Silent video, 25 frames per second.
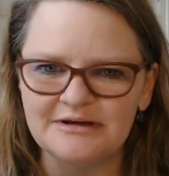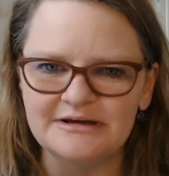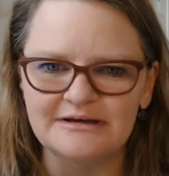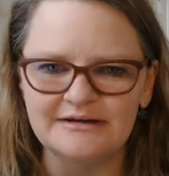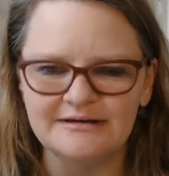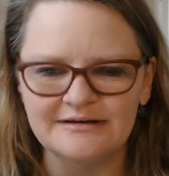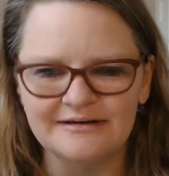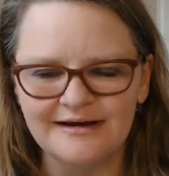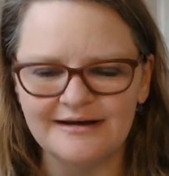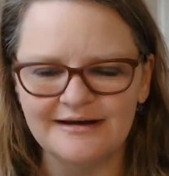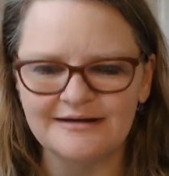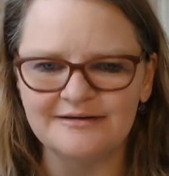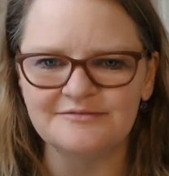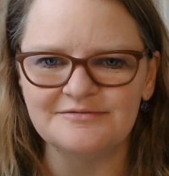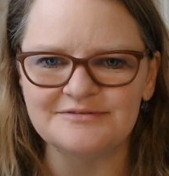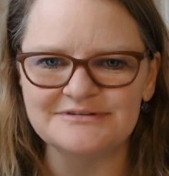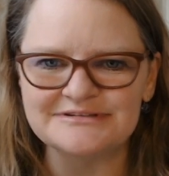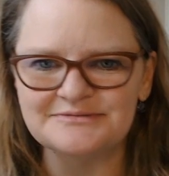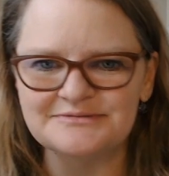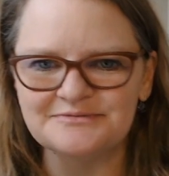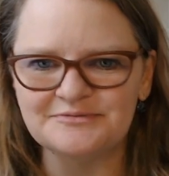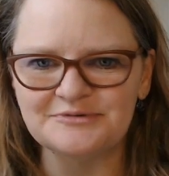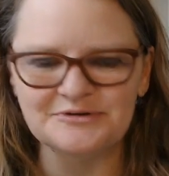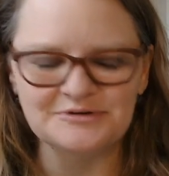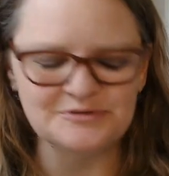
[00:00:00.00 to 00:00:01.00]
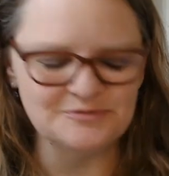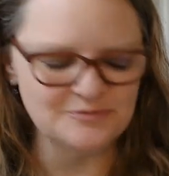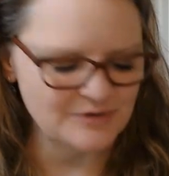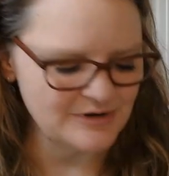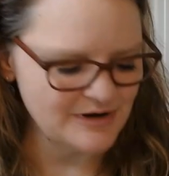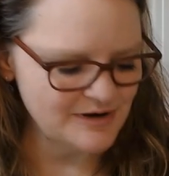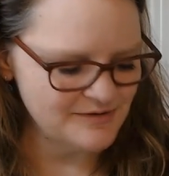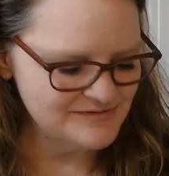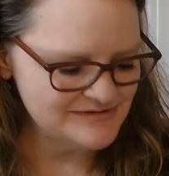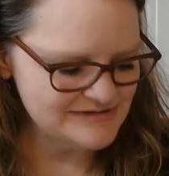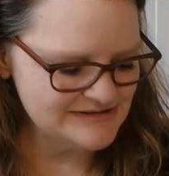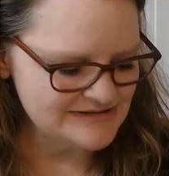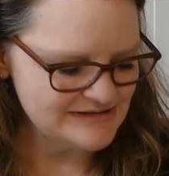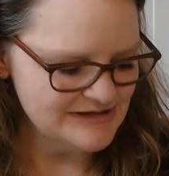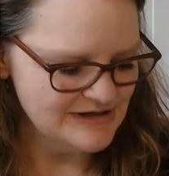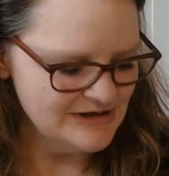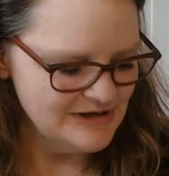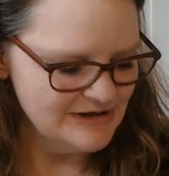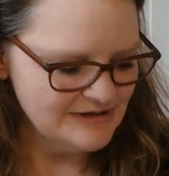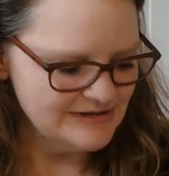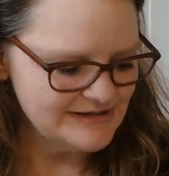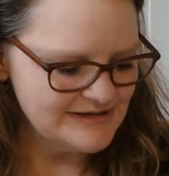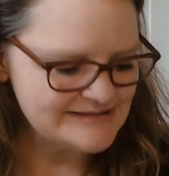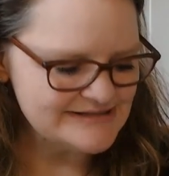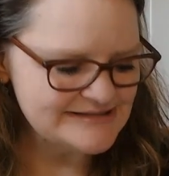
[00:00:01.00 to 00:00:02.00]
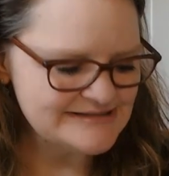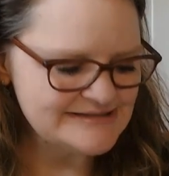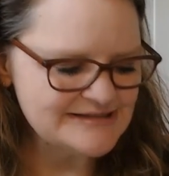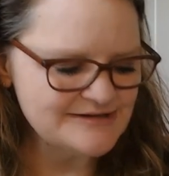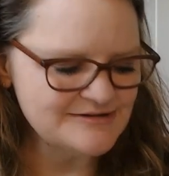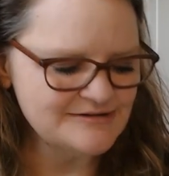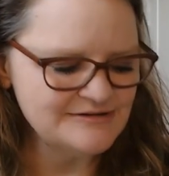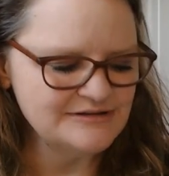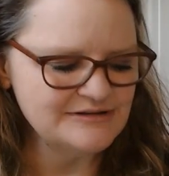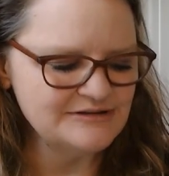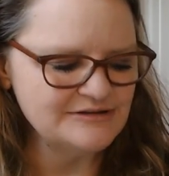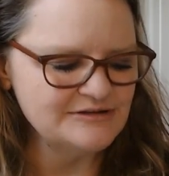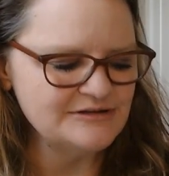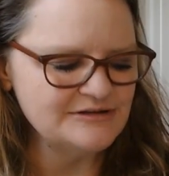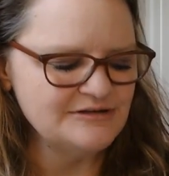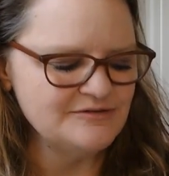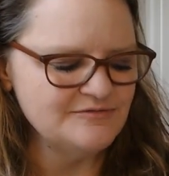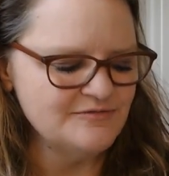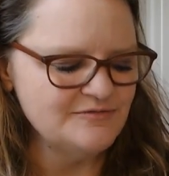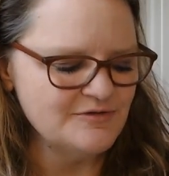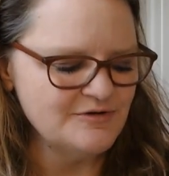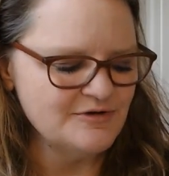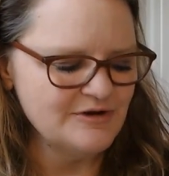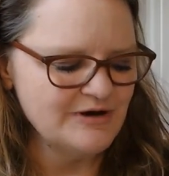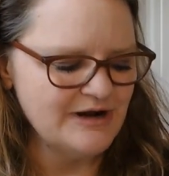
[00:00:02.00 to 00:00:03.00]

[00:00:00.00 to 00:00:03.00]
kind of wasn't really what I was necessarily looking for.